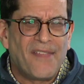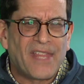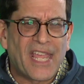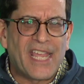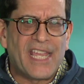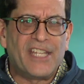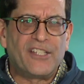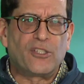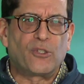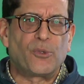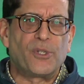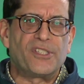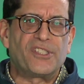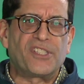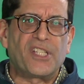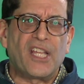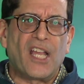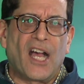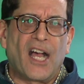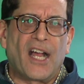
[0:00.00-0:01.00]
they
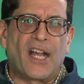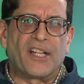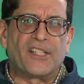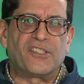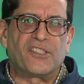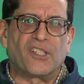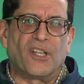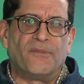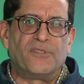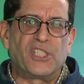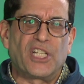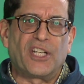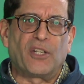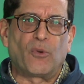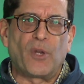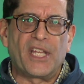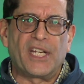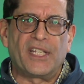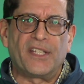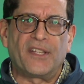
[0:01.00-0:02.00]
increase the odds of
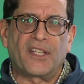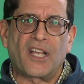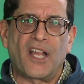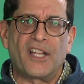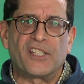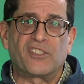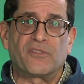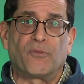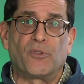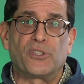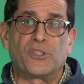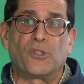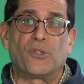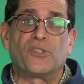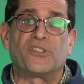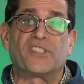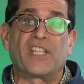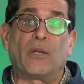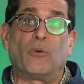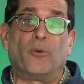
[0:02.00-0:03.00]
generating the kinds of
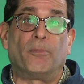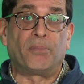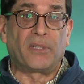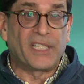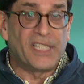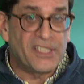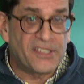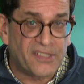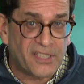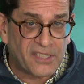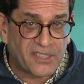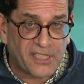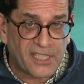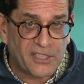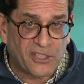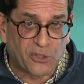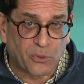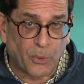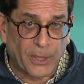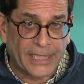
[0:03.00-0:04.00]
returns that will please the
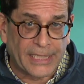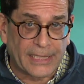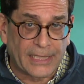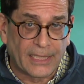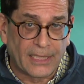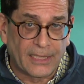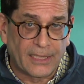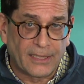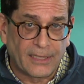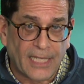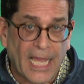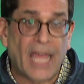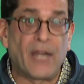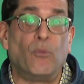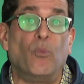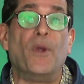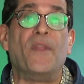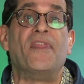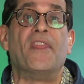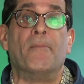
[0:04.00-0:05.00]
C-suite
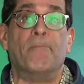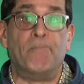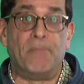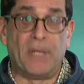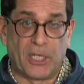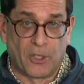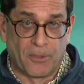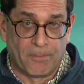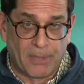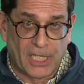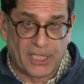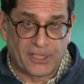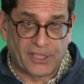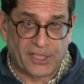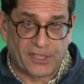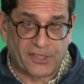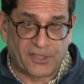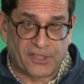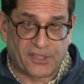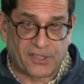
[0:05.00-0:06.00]
and win them bigger
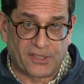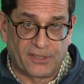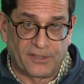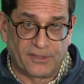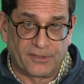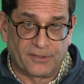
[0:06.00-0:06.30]
budgets.